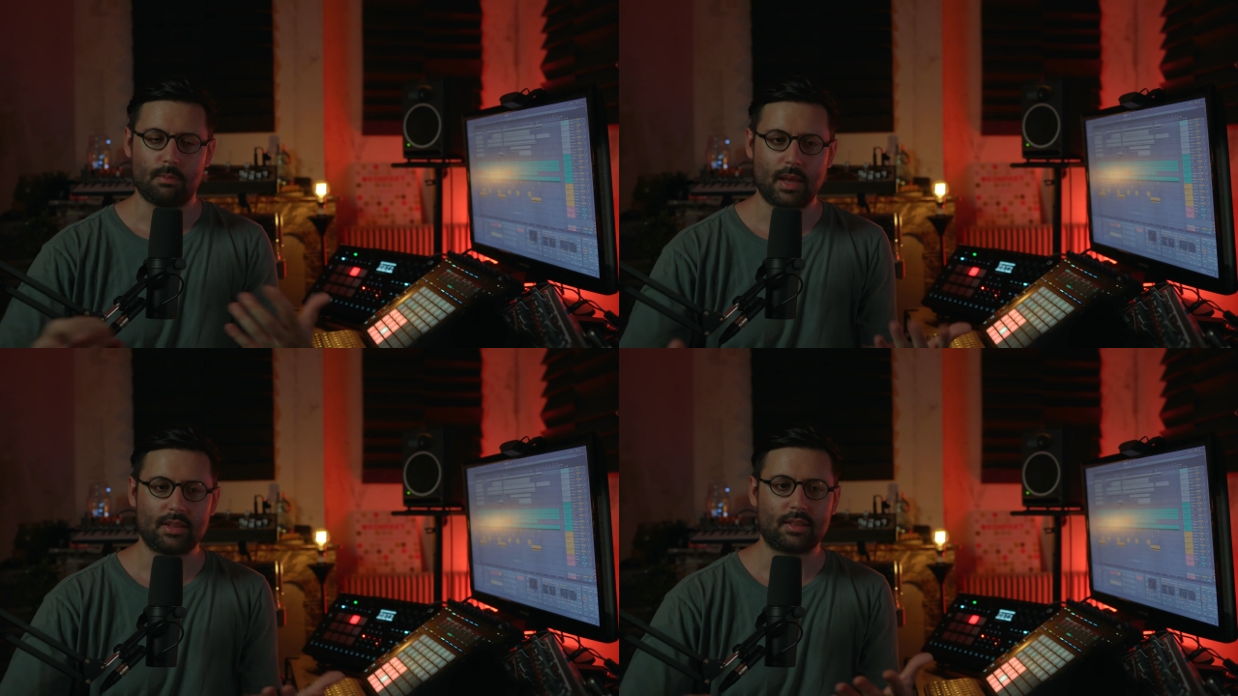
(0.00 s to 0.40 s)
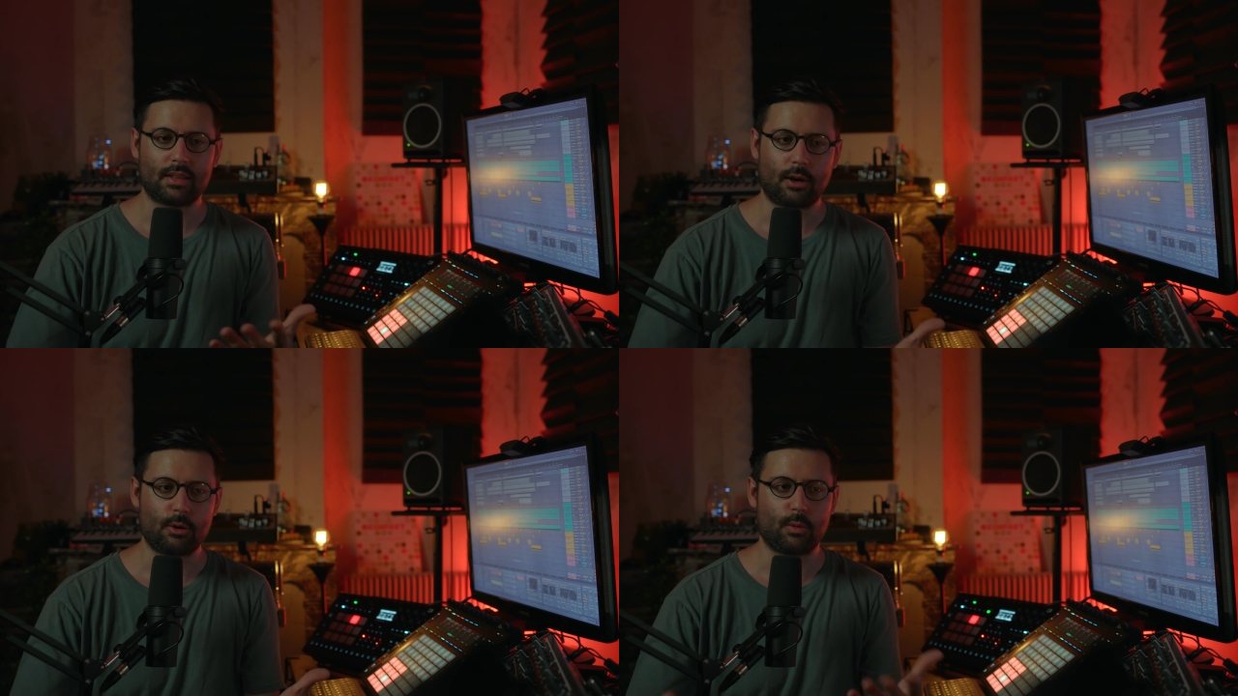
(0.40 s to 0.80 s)
make the
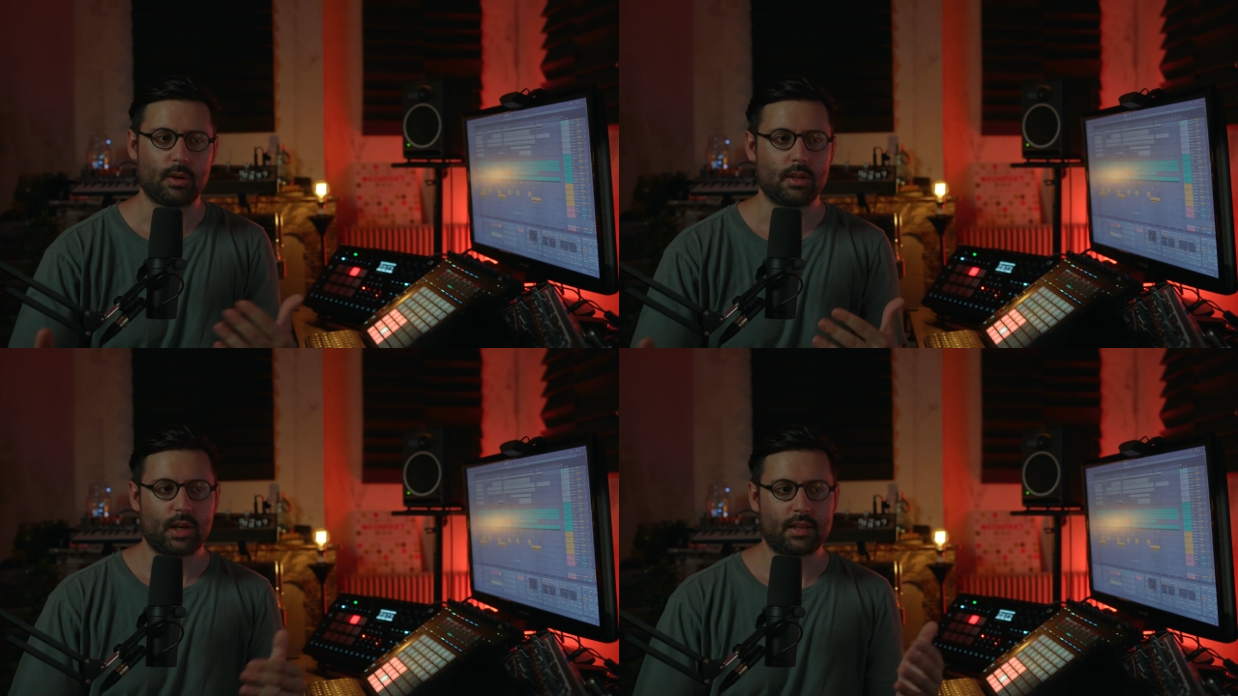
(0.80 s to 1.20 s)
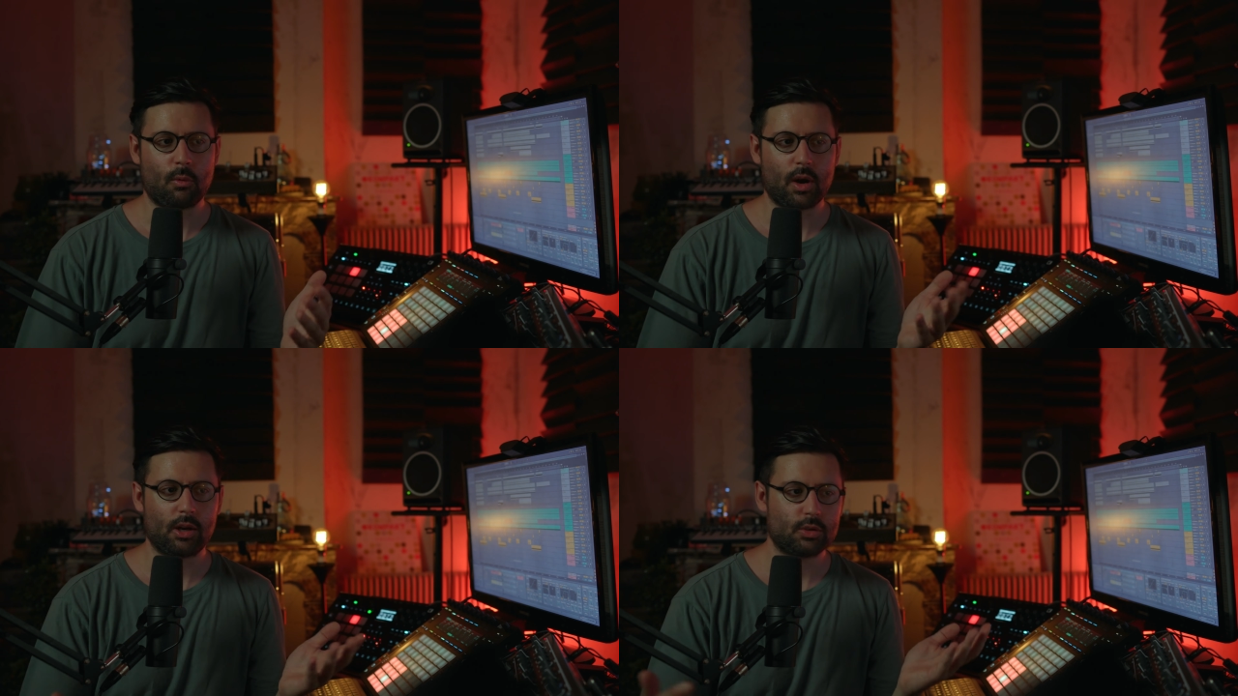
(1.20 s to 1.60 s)
sound how you want. But I say,
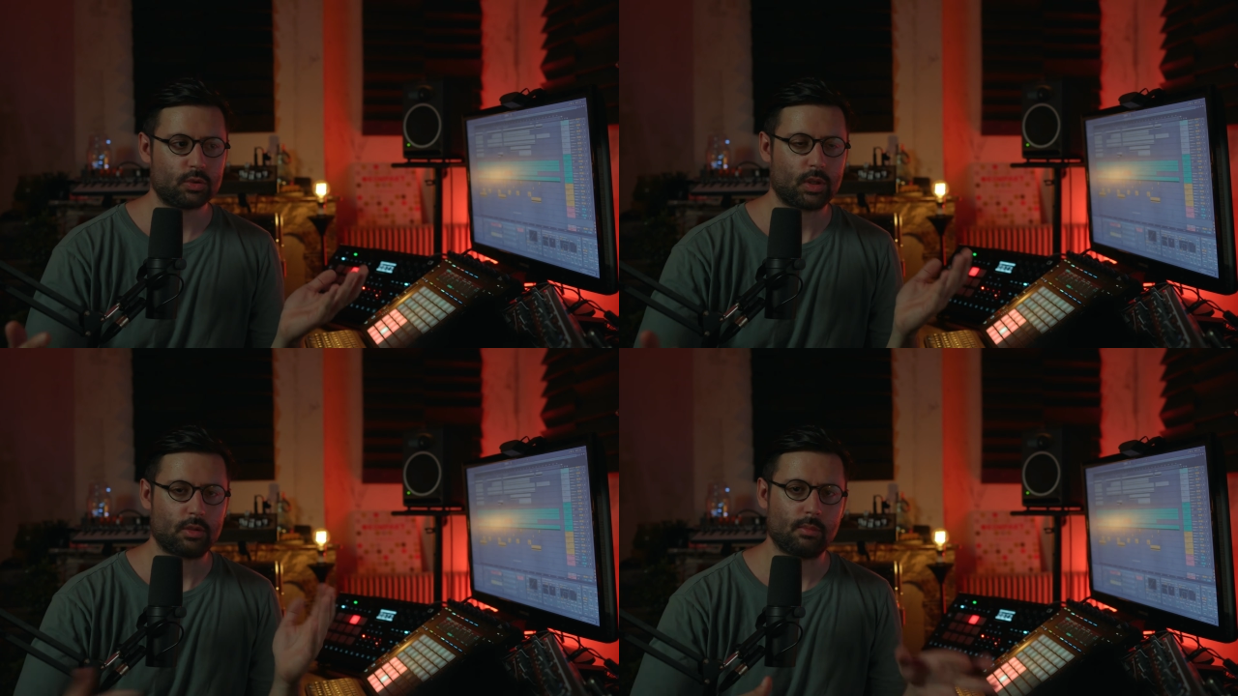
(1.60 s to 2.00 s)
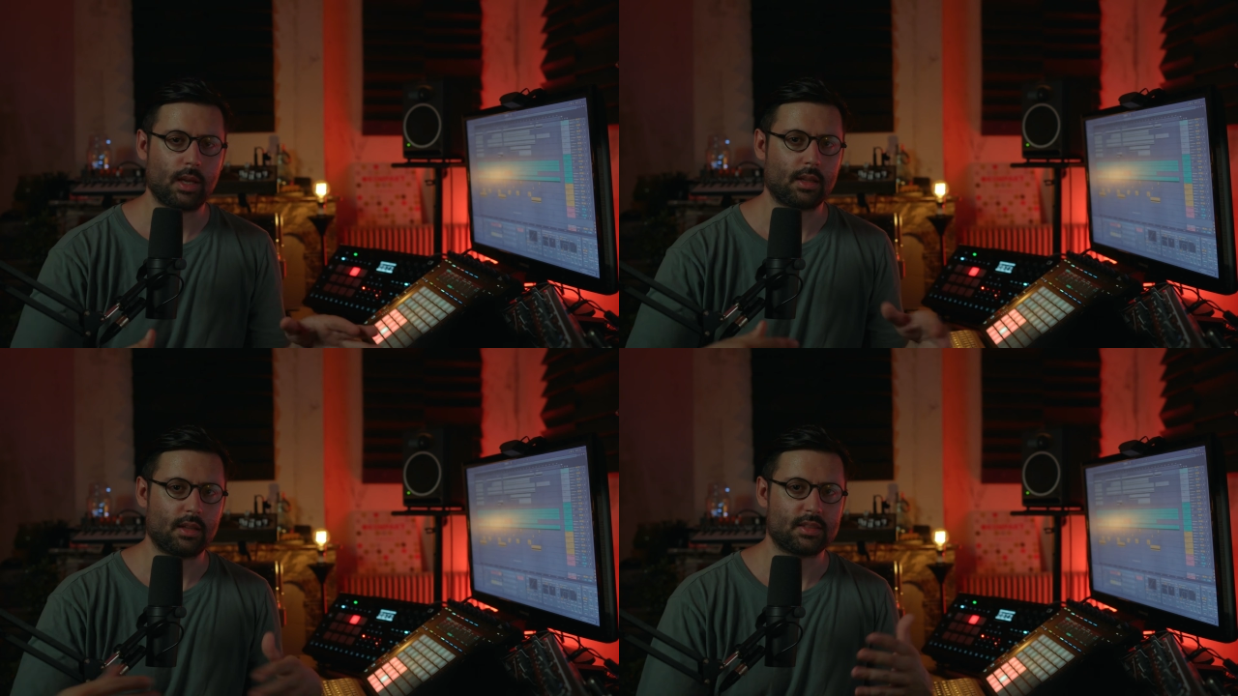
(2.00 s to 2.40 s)
why not to try to
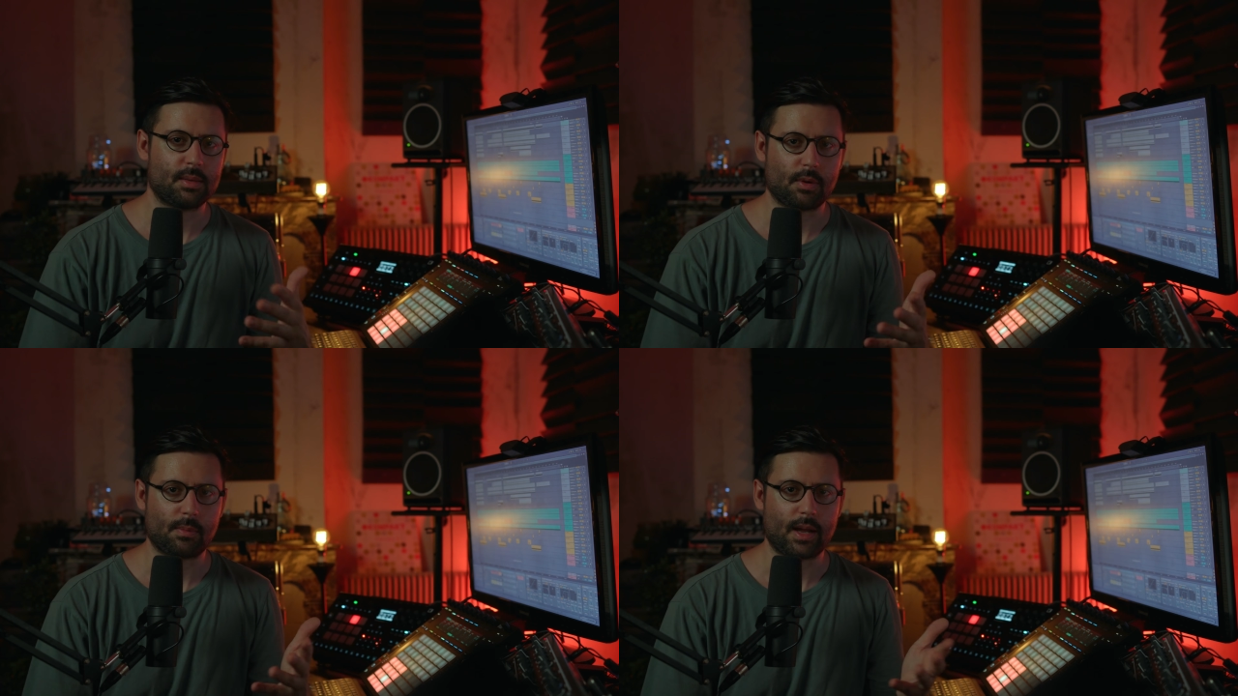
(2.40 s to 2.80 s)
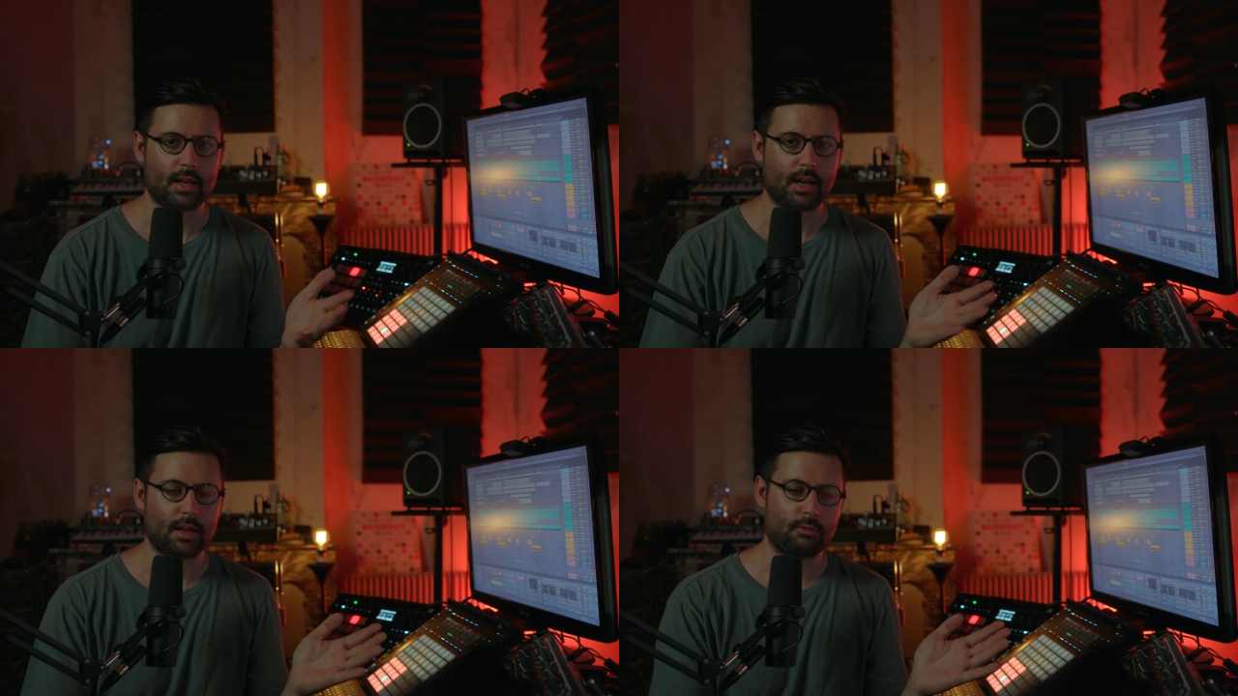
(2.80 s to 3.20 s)
make a sample
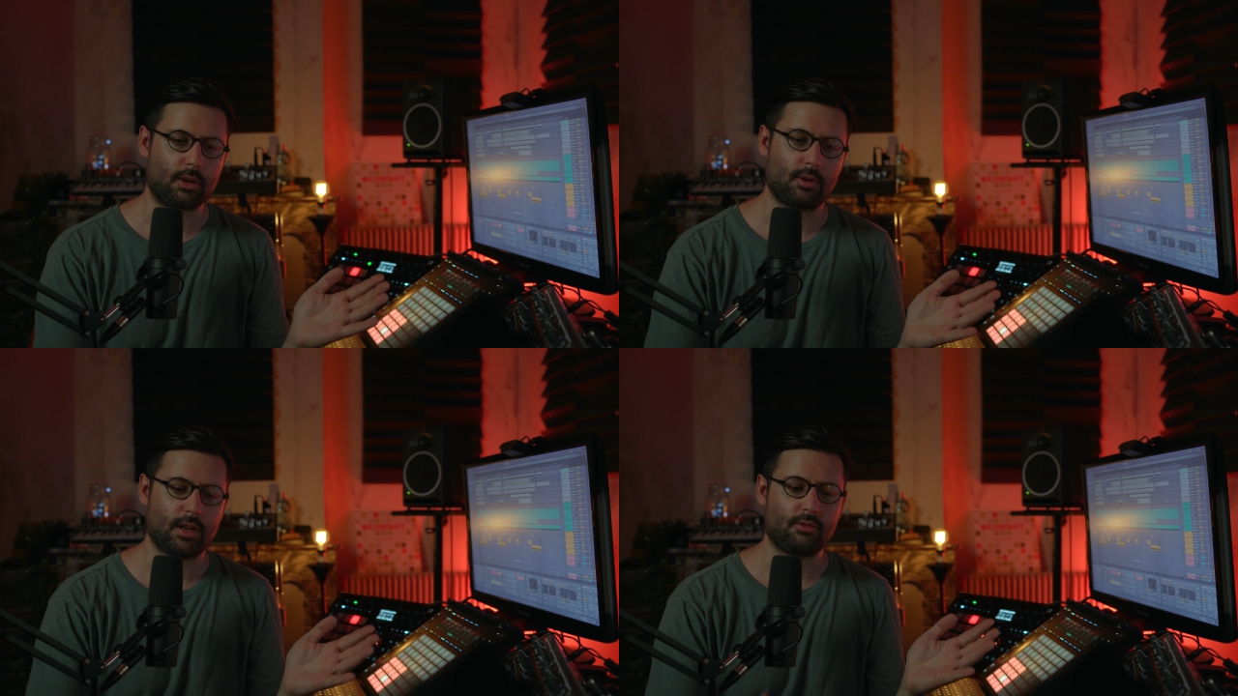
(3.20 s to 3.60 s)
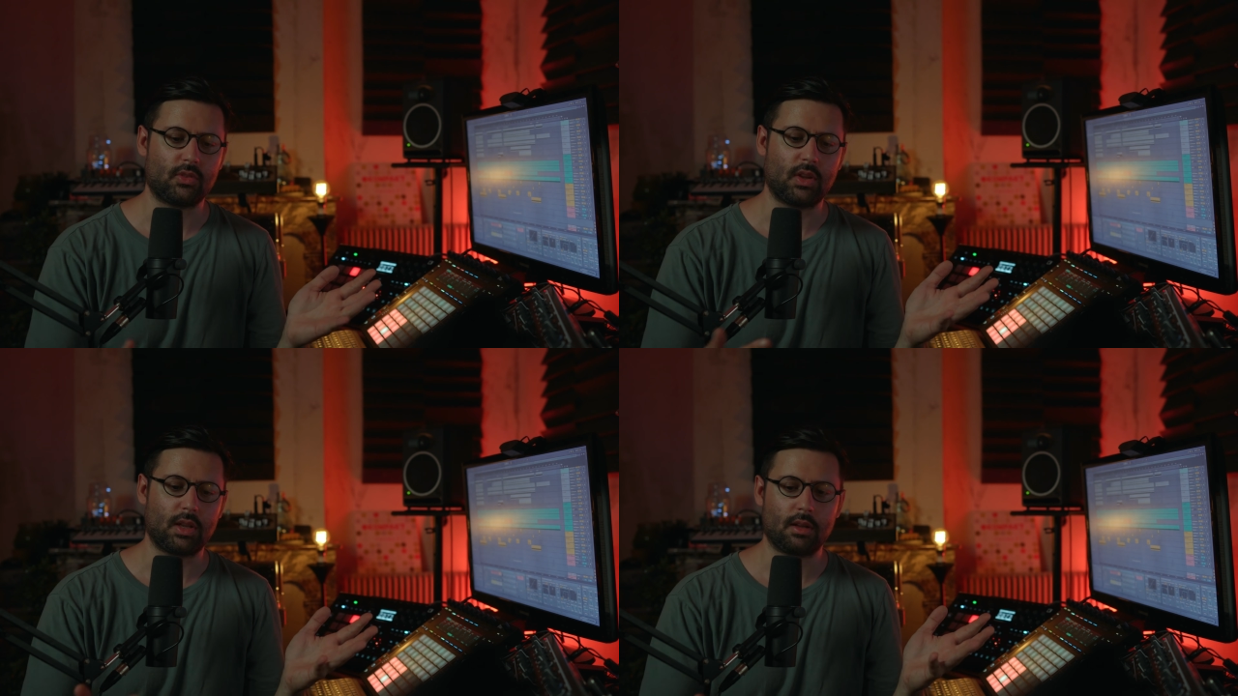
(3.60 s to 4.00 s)
pack, like record
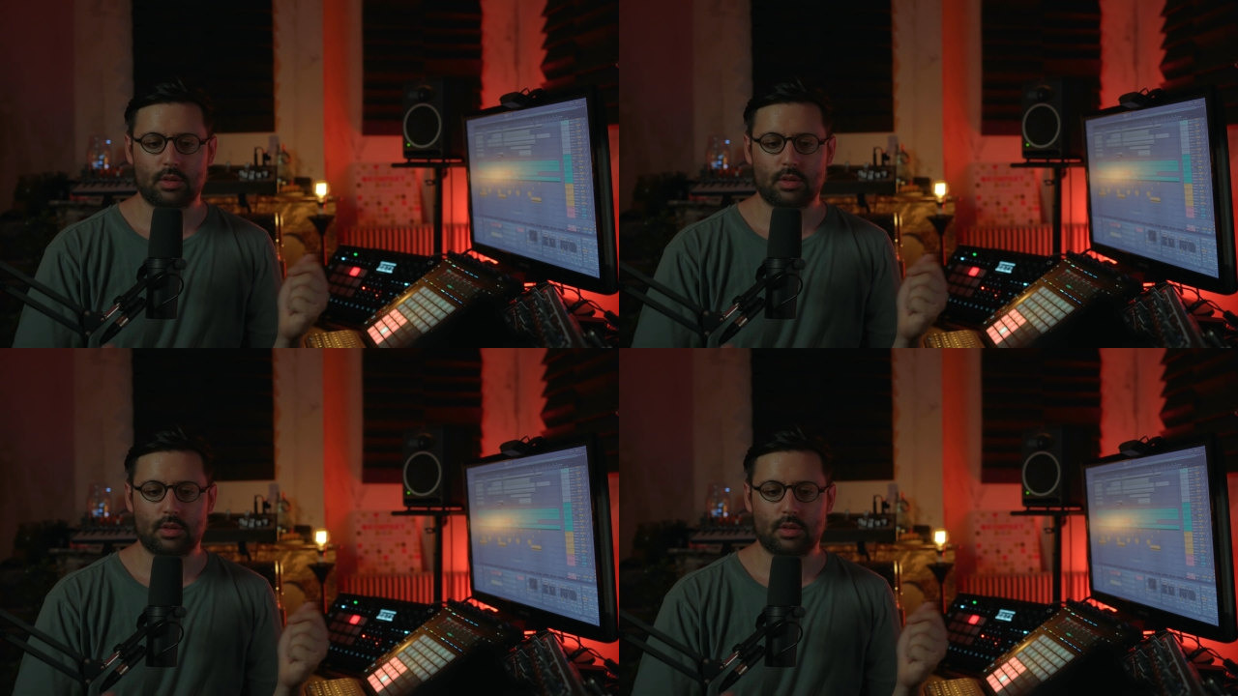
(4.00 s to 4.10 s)
everything,